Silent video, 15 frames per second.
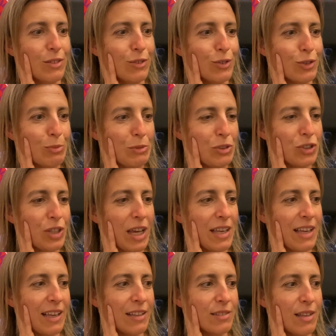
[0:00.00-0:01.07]
Tushman,
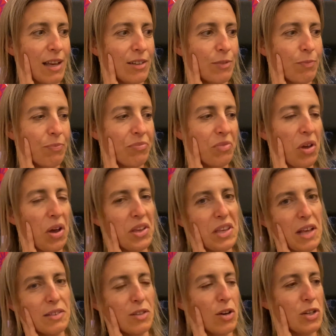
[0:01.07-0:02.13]
shaking his head. "I
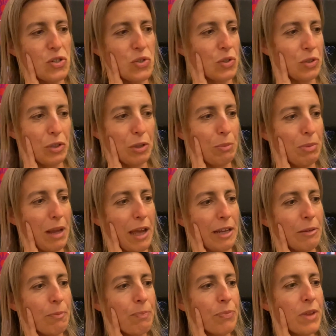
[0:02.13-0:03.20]
guess I shouldn't
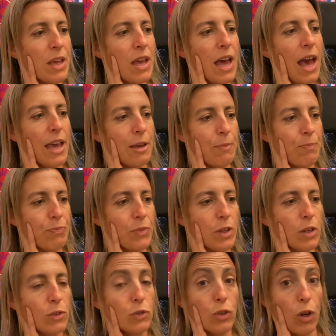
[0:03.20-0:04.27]
complain. Hey,
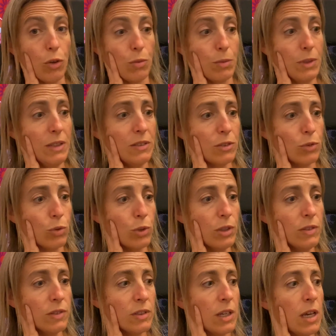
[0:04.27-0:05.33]
so, listen,
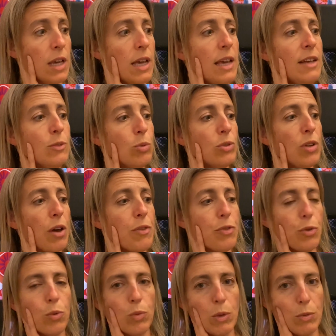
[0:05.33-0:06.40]
August, here's what I
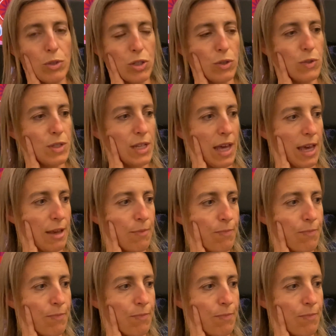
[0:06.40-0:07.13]
thought we would do today."